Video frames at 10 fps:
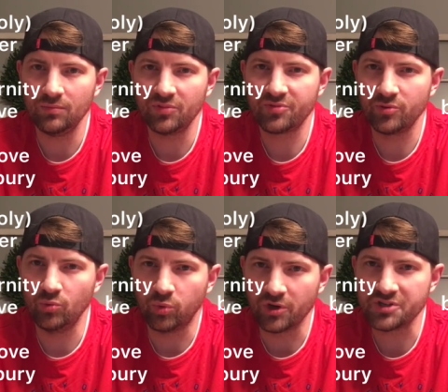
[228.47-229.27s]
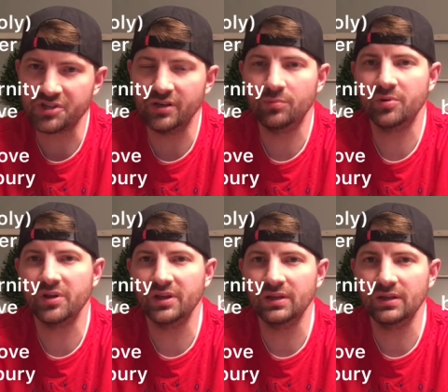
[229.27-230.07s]
through worship
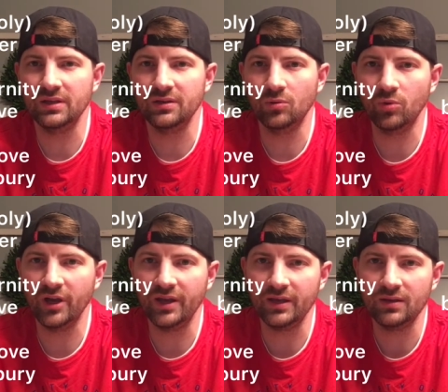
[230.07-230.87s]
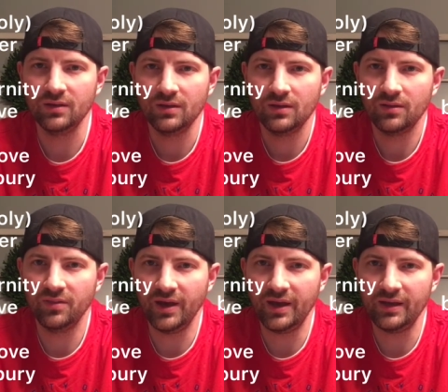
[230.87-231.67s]
in a way
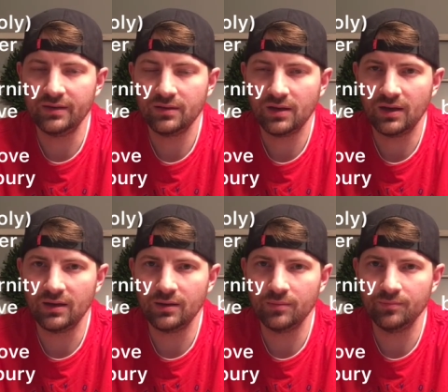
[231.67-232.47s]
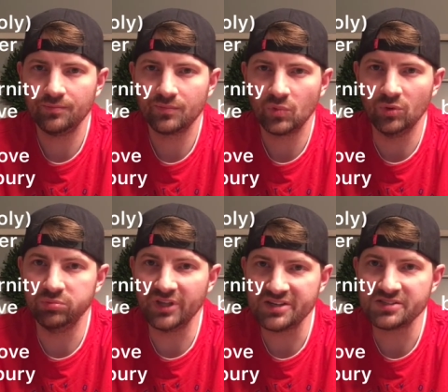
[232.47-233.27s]
that will
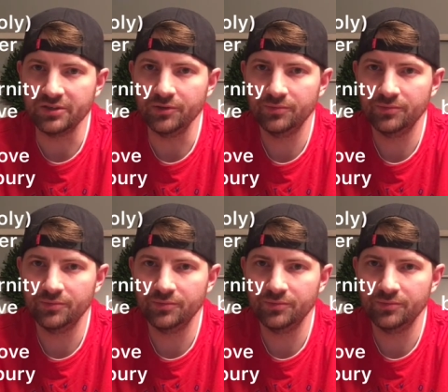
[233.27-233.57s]
bless you.